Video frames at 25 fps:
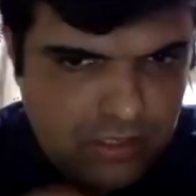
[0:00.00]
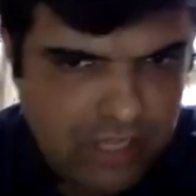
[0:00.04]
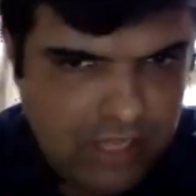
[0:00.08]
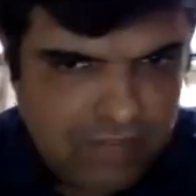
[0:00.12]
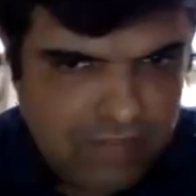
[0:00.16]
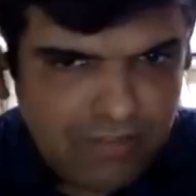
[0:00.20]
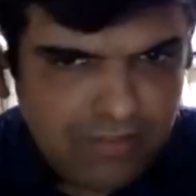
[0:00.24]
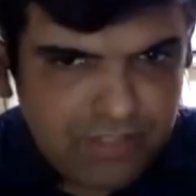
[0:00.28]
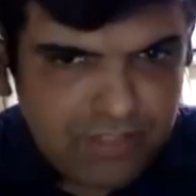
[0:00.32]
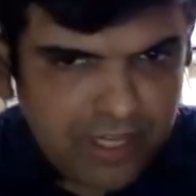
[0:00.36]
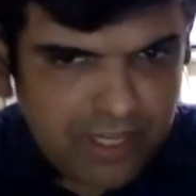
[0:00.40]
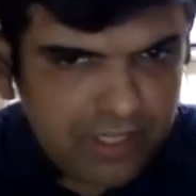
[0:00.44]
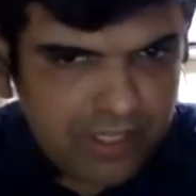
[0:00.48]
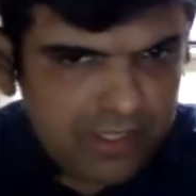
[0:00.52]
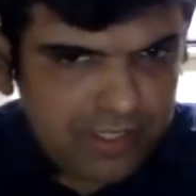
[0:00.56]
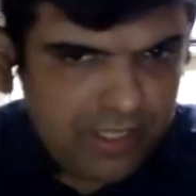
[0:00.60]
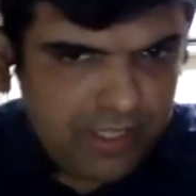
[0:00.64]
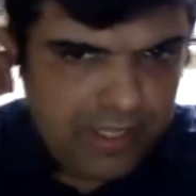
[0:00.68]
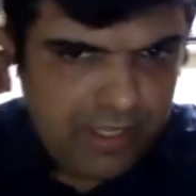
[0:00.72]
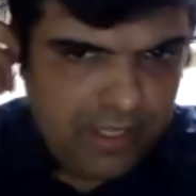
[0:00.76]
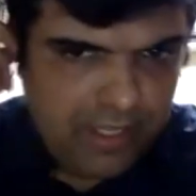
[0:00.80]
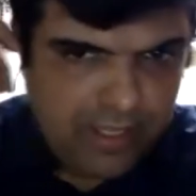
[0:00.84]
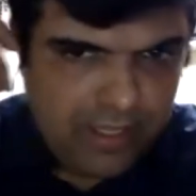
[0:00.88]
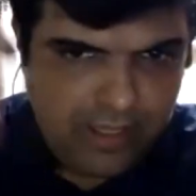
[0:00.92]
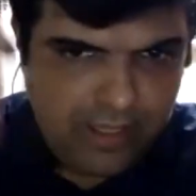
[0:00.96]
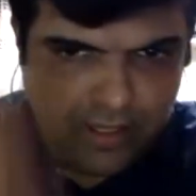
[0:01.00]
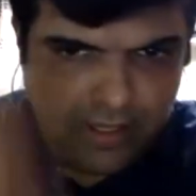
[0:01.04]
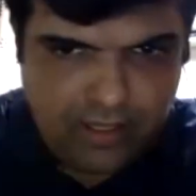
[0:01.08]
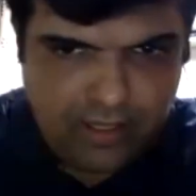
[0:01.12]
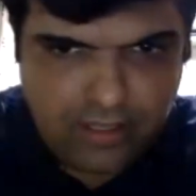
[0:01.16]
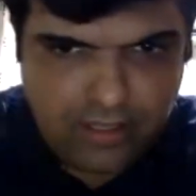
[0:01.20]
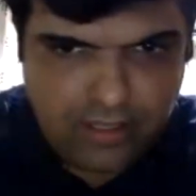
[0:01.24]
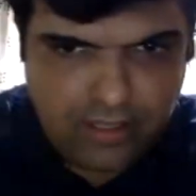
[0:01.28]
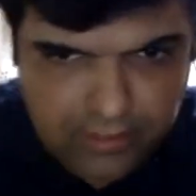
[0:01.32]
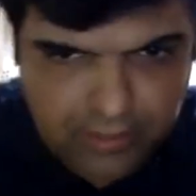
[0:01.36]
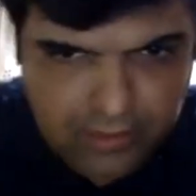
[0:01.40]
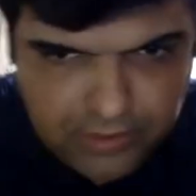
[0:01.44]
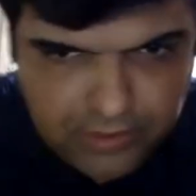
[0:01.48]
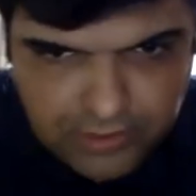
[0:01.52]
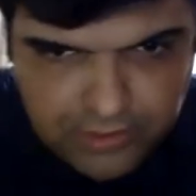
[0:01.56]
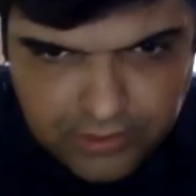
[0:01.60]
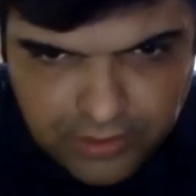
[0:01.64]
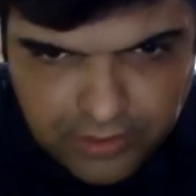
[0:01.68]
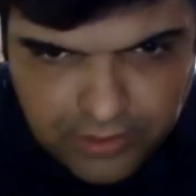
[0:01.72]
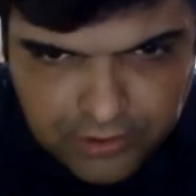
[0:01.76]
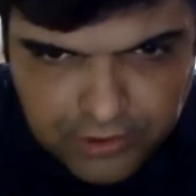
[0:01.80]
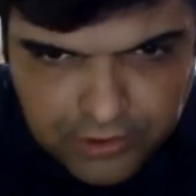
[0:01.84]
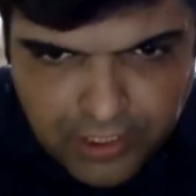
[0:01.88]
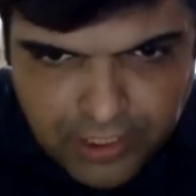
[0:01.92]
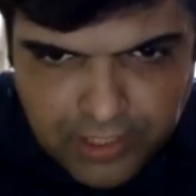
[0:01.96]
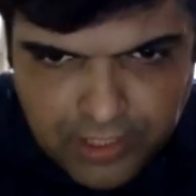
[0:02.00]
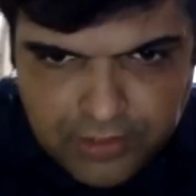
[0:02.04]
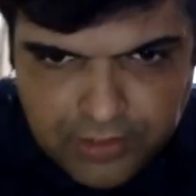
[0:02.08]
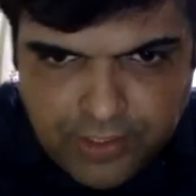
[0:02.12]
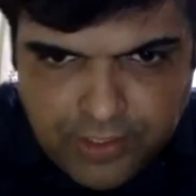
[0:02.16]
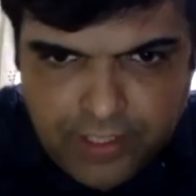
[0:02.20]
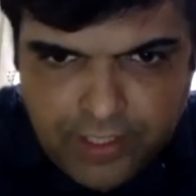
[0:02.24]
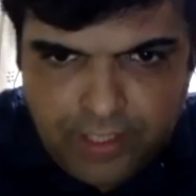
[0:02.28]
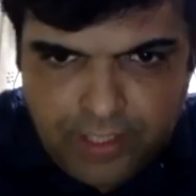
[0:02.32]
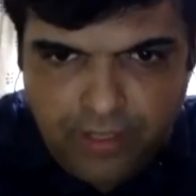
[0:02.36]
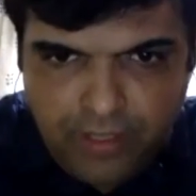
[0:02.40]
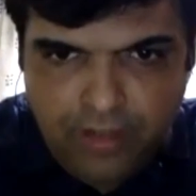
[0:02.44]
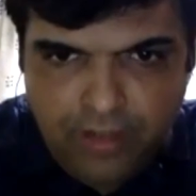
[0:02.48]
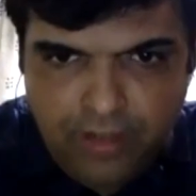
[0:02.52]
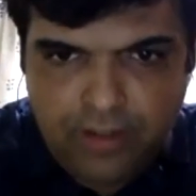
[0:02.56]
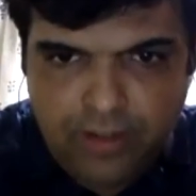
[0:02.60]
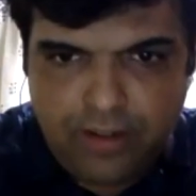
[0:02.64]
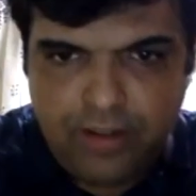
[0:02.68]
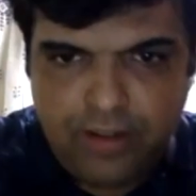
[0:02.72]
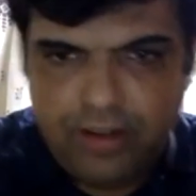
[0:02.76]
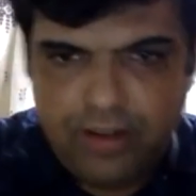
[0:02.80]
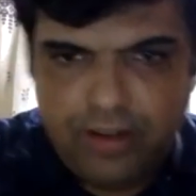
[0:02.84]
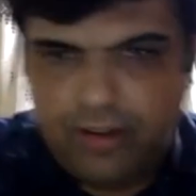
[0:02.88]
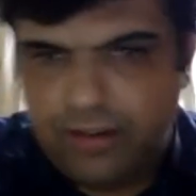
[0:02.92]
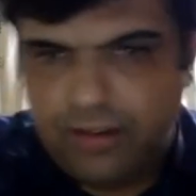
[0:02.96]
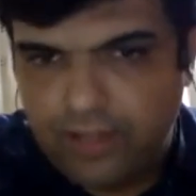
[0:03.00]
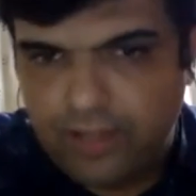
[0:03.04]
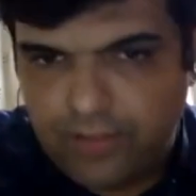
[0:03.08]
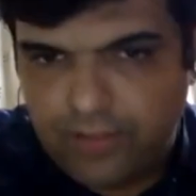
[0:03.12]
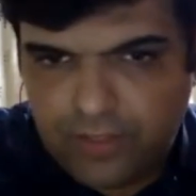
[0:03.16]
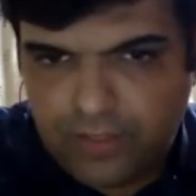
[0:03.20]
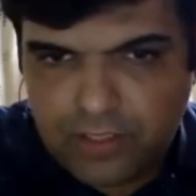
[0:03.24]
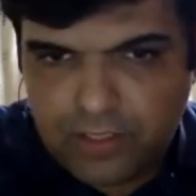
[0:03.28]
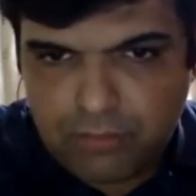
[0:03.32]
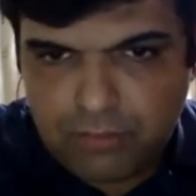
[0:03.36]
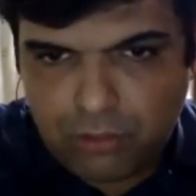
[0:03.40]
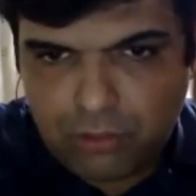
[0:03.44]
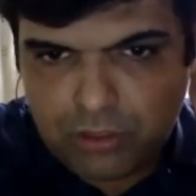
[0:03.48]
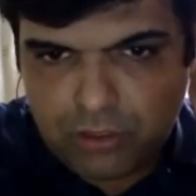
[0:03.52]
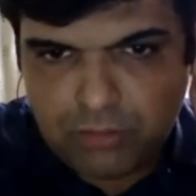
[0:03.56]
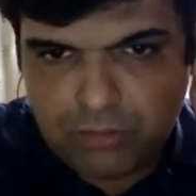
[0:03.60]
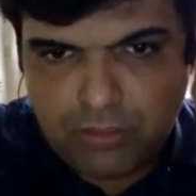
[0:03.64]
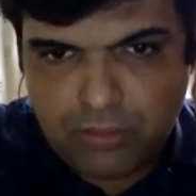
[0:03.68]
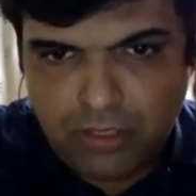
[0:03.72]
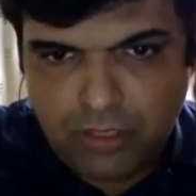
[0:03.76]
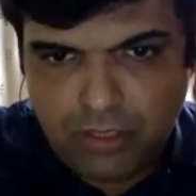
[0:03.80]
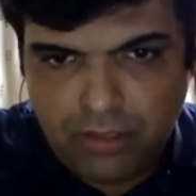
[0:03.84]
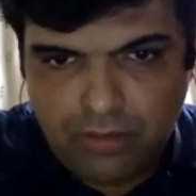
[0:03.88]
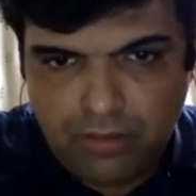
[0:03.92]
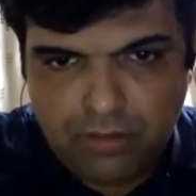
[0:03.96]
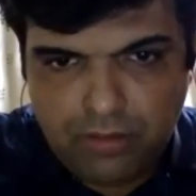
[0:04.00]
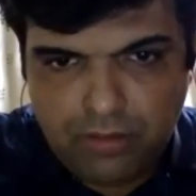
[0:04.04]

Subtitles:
Shall we check the share screen? If it is possible,